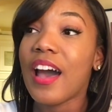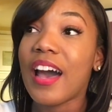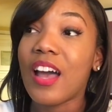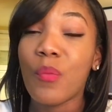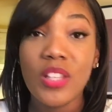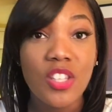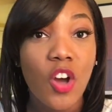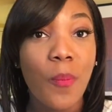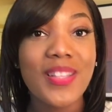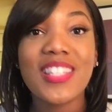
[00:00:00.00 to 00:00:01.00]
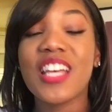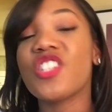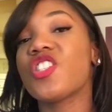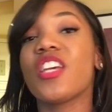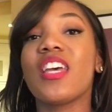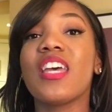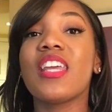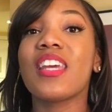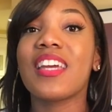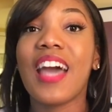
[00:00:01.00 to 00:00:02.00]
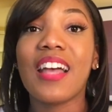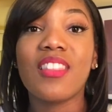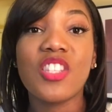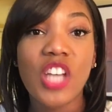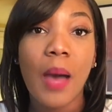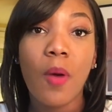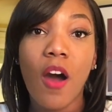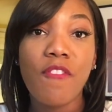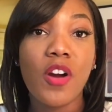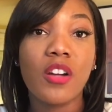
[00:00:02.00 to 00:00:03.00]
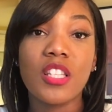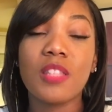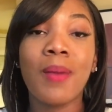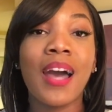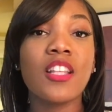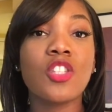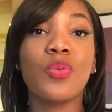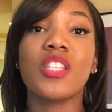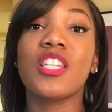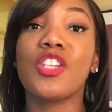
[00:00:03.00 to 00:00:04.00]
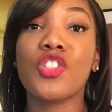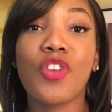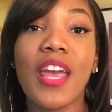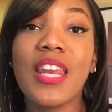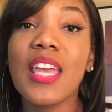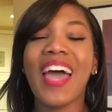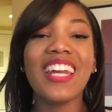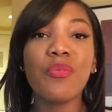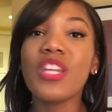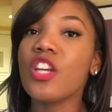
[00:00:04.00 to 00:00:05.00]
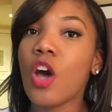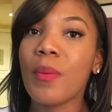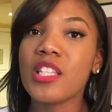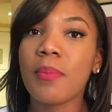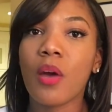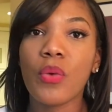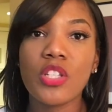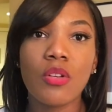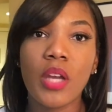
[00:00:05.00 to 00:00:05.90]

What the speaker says: I went to the open session, got the job offer on the spot to attend training. I didn't really know much about regional